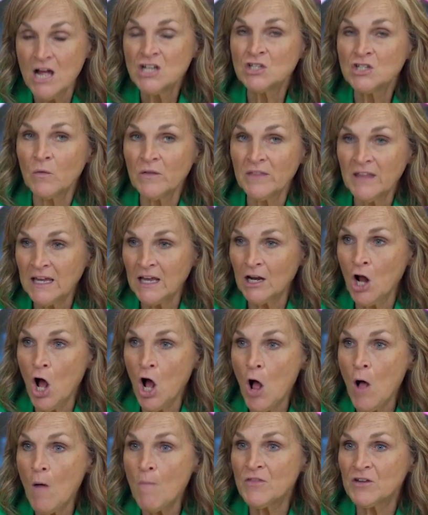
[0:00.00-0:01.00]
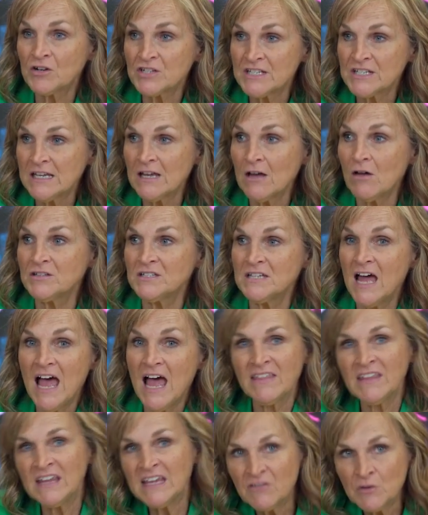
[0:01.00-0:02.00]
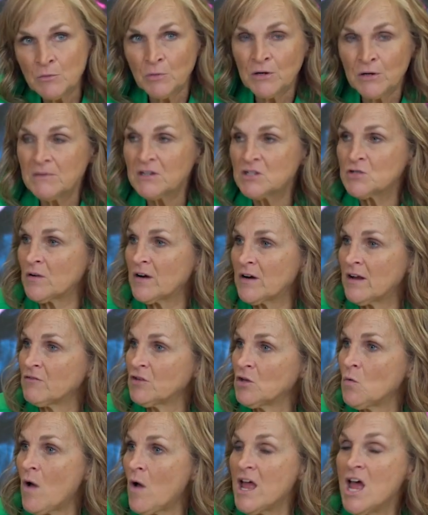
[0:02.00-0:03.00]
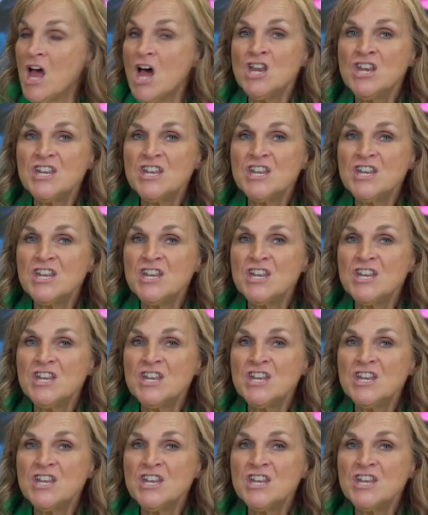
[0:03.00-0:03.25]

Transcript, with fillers: So when they get home, there's guilt, and they give you pretty much whatever you want.